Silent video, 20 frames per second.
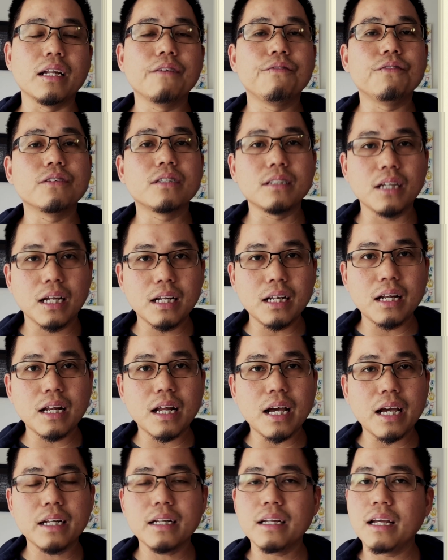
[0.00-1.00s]
If it's
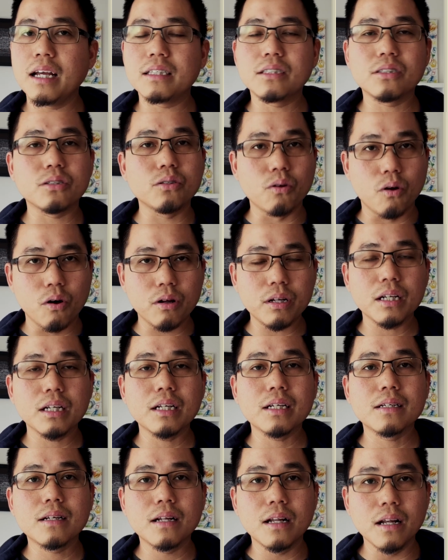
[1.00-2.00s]
non-aligned, it's not
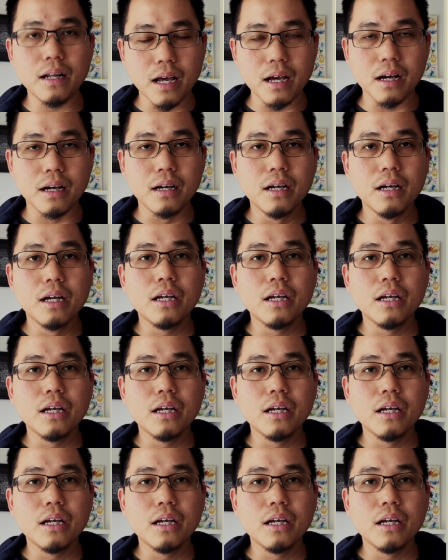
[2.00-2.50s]
clear.